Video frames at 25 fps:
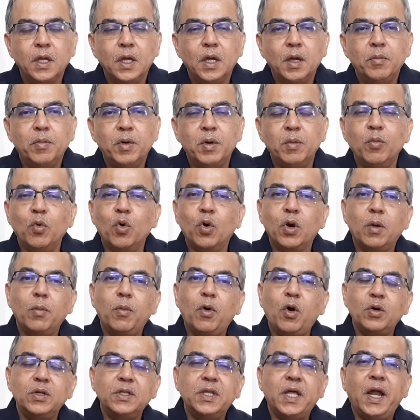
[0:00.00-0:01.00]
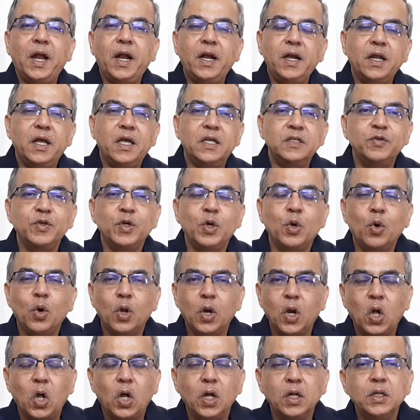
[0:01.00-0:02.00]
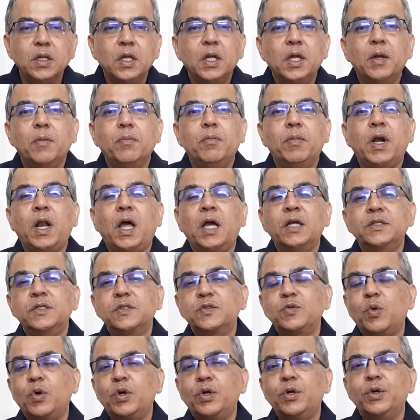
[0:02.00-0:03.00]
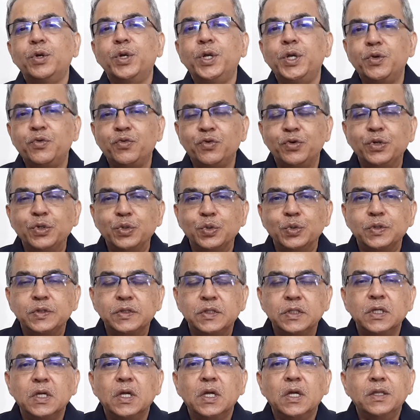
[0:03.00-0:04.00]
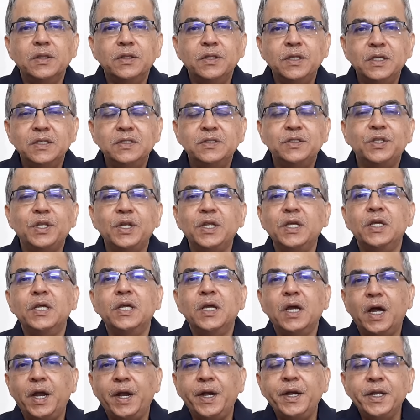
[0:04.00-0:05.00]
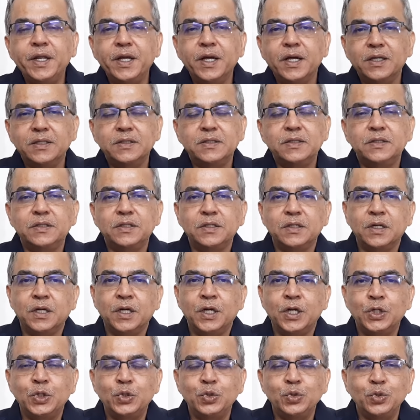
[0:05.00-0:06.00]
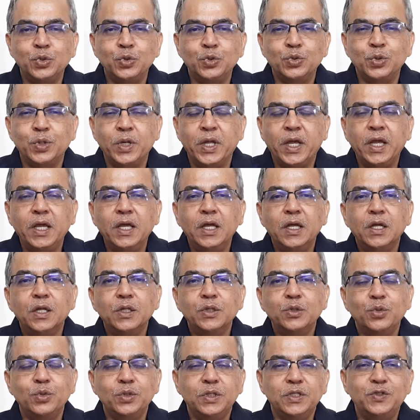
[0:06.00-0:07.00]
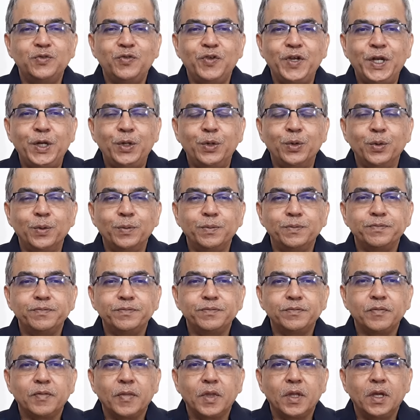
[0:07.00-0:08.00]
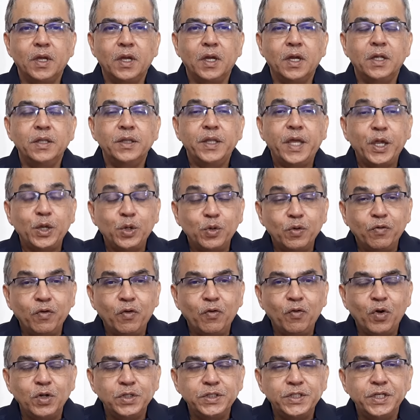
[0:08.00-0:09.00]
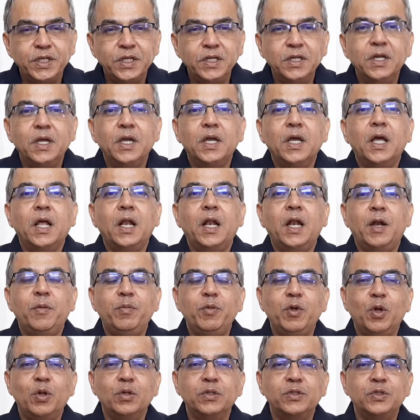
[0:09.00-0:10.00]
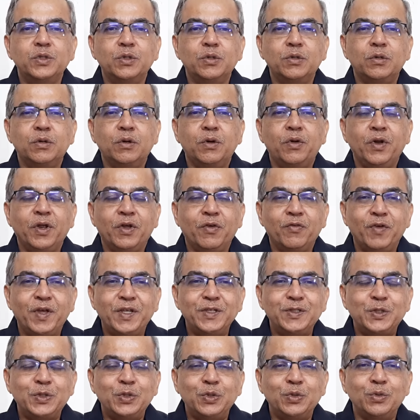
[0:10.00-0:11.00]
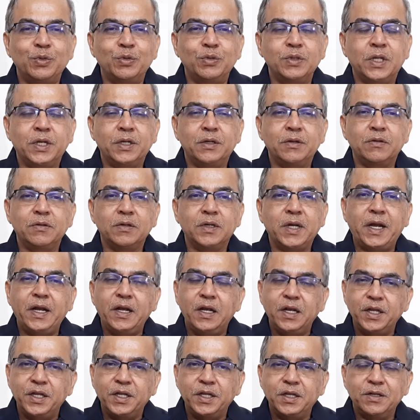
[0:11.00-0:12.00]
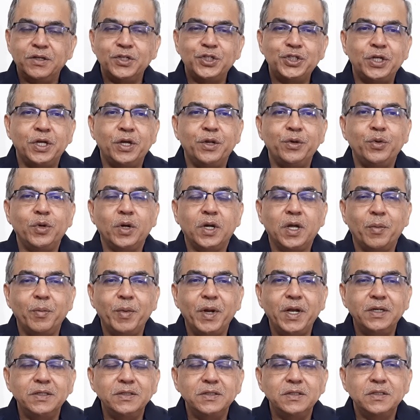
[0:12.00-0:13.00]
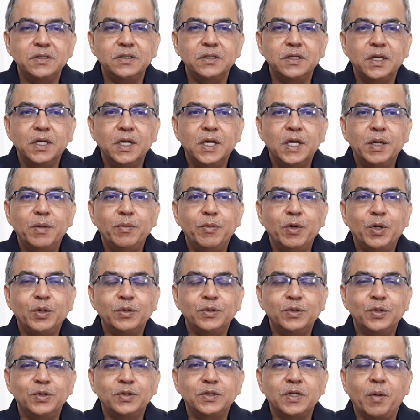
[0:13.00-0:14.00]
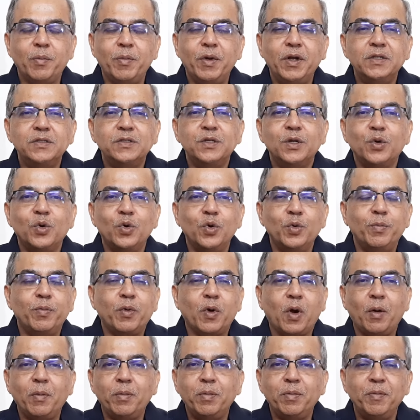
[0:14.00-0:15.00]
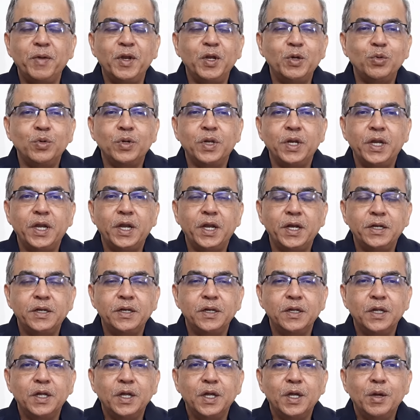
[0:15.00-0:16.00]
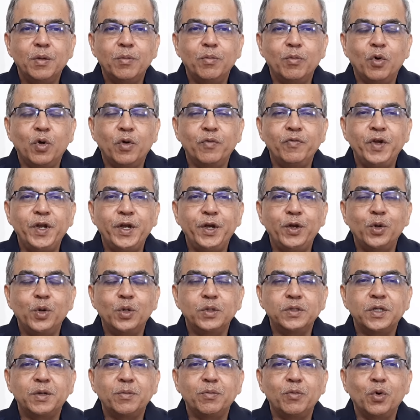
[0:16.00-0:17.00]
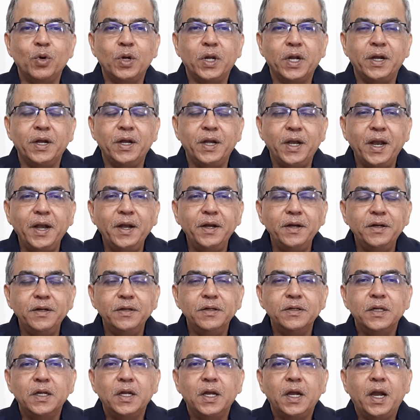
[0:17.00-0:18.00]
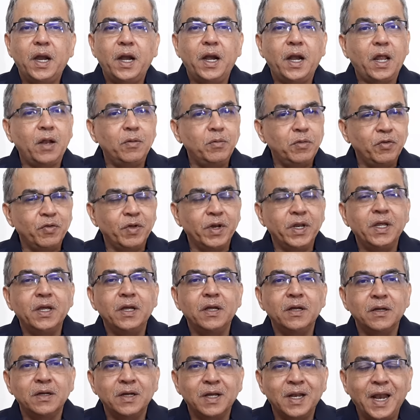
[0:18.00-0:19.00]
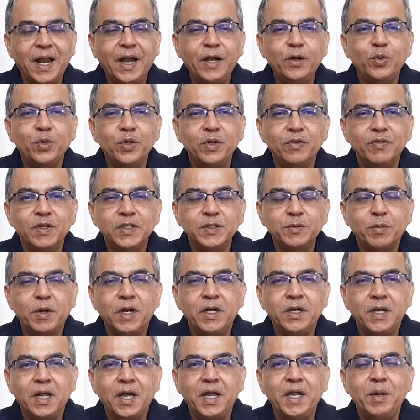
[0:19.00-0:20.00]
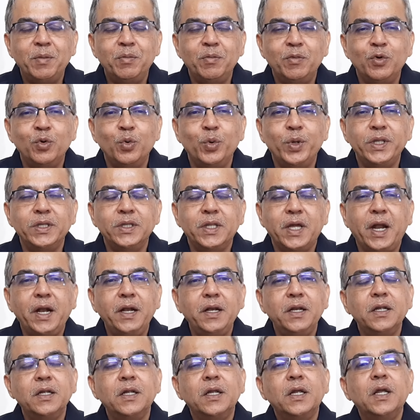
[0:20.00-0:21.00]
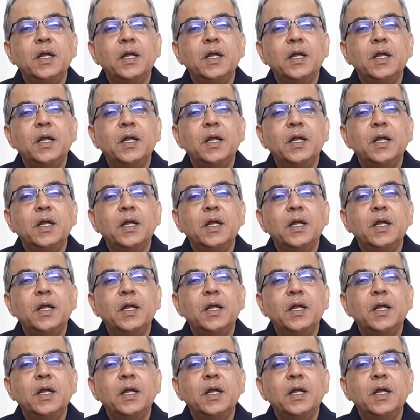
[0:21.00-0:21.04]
But more about that as we go along. But I just wanted to introduce these three ideas to you today through this video. Thank you for watching. Let me also request you that kindly share your comments, because those comments are going to prompt me to create more videos and more content, and I'll be very glad to invest my time doing that.